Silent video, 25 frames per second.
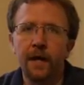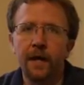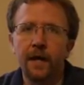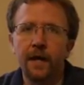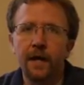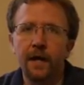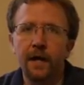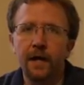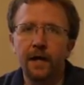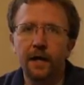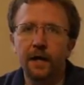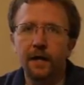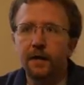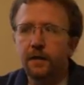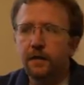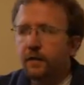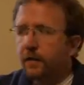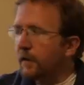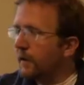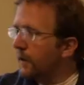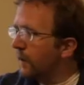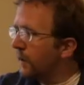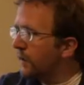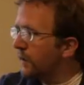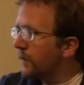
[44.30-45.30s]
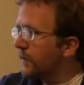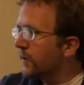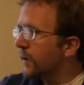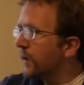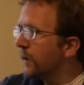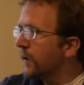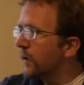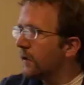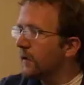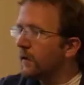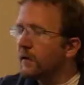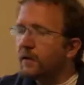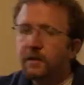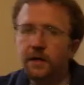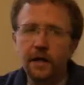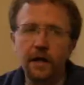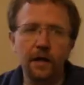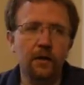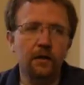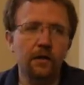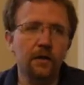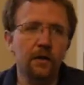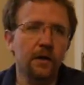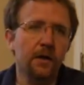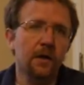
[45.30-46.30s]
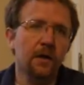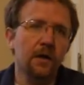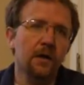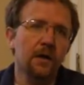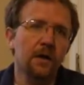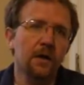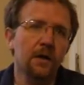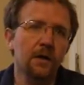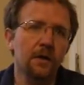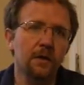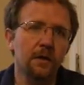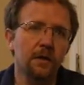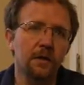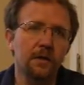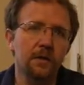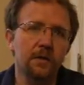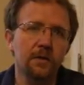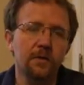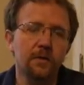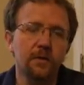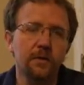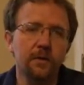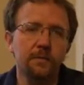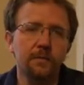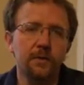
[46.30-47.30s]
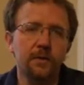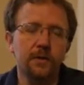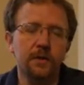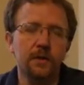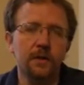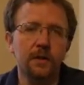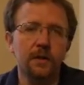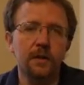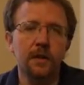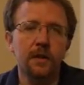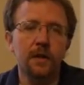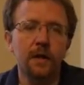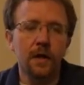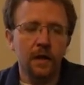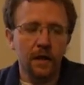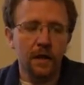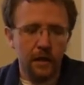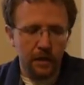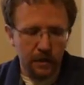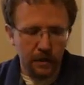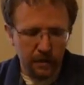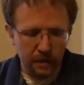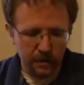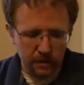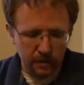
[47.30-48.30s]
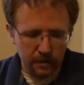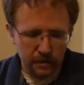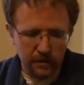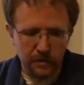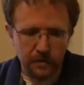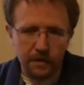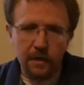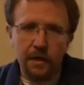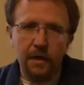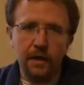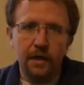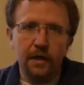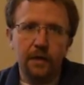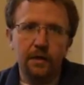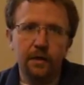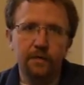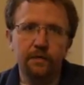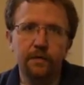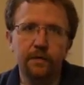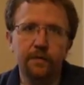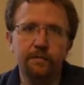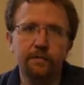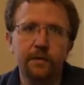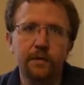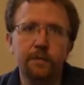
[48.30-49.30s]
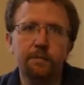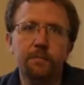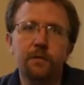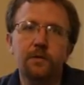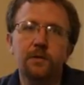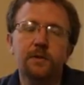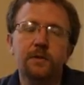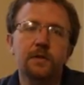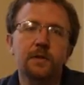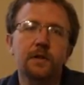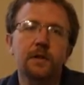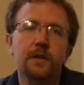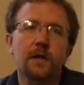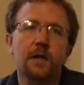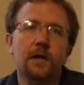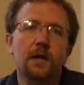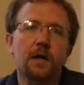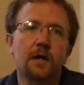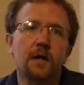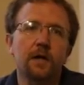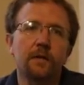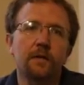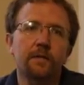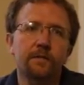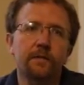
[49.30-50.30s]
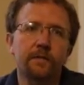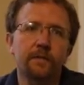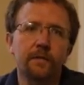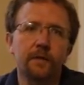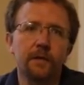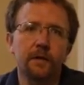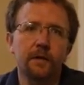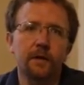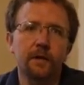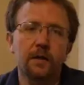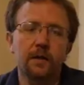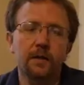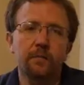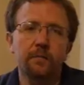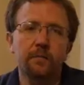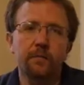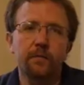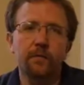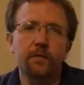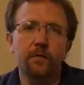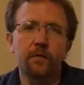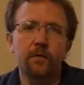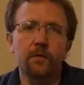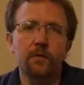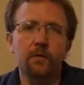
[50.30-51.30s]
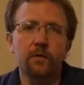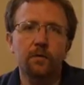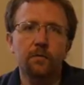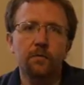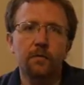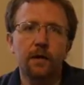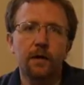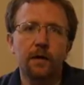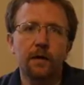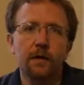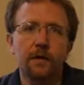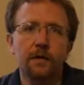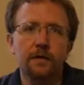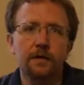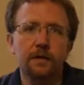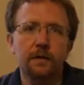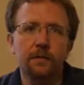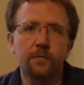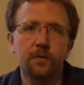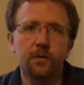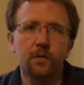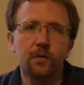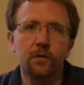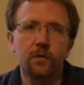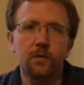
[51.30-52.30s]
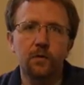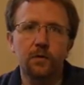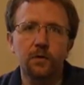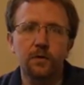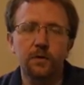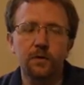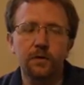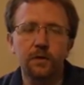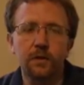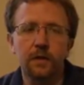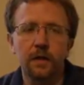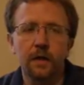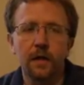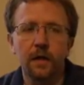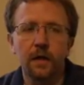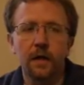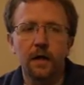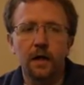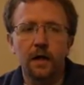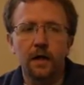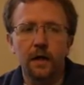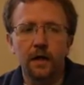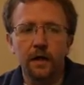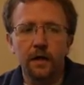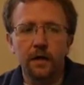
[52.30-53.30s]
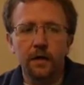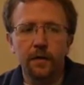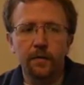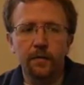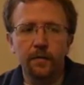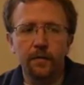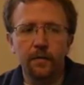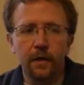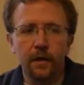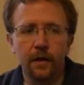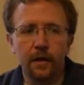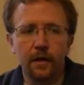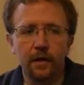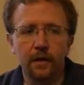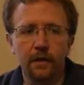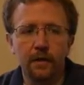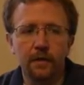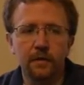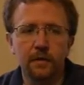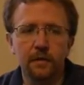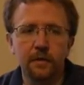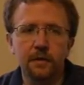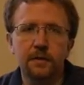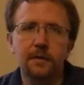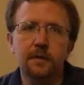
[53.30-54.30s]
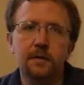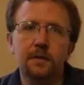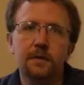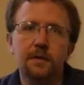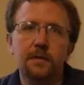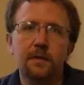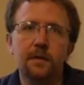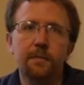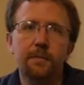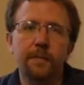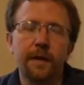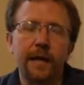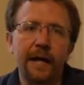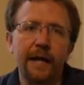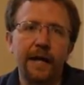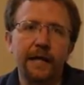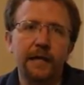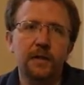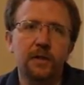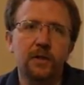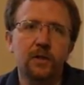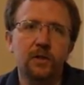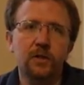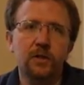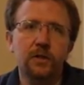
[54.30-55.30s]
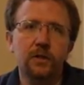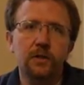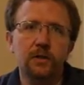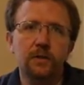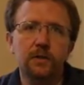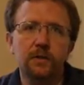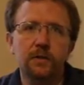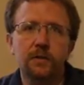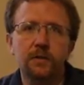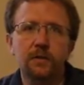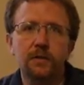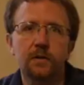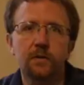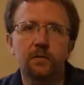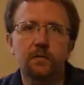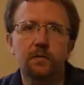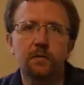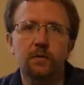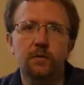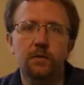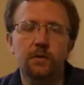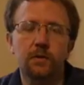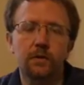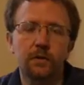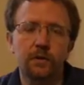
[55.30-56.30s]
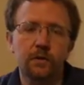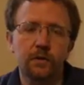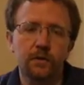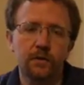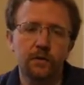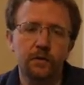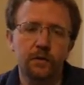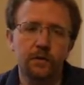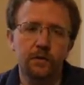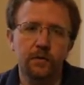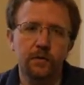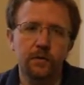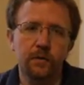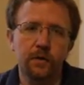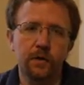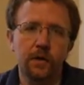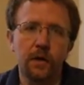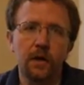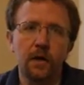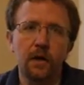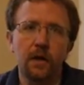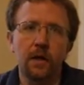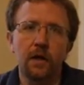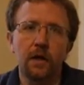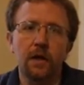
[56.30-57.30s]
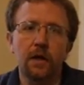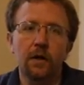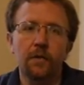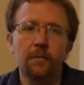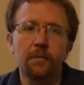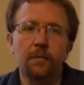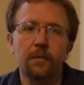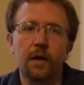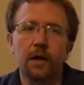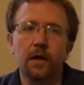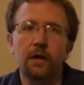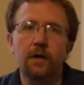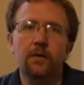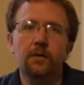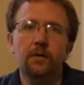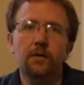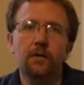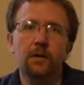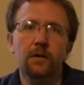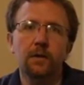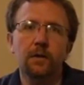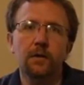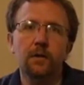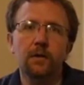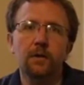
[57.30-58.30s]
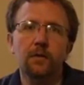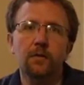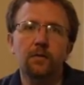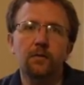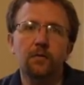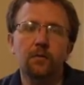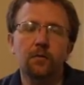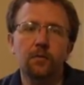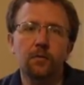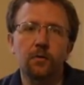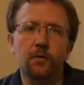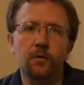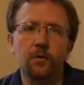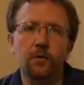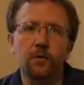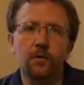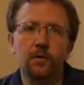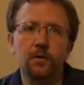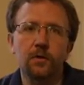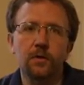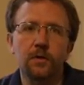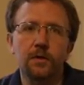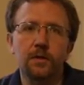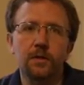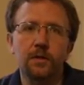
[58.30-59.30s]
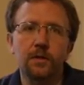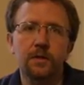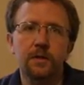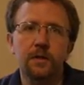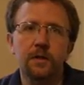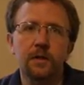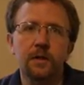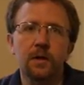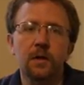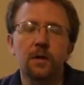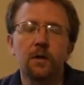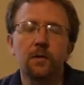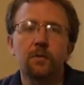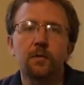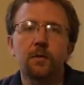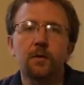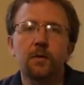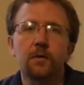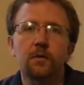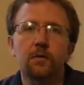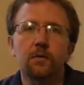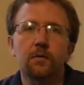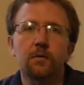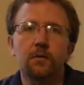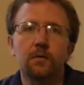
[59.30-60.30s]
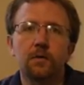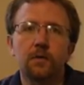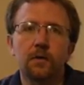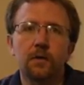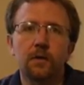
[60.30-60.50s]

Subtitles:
And the other thing down there in the description is a 50% off for my summer course, and this is the package deal. So this will include not only the normal courses, but it will